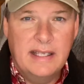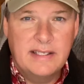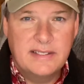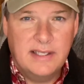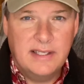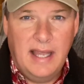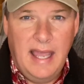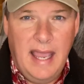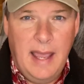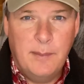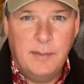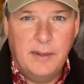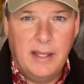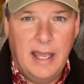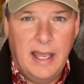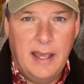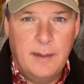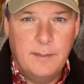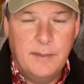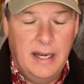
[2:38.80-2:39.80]
lab,
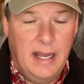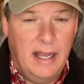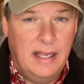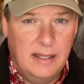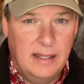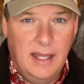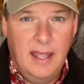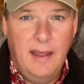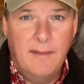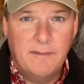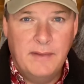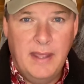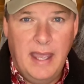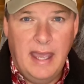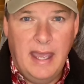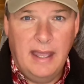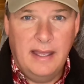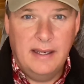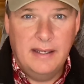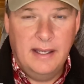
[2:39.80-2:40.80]
and I love that.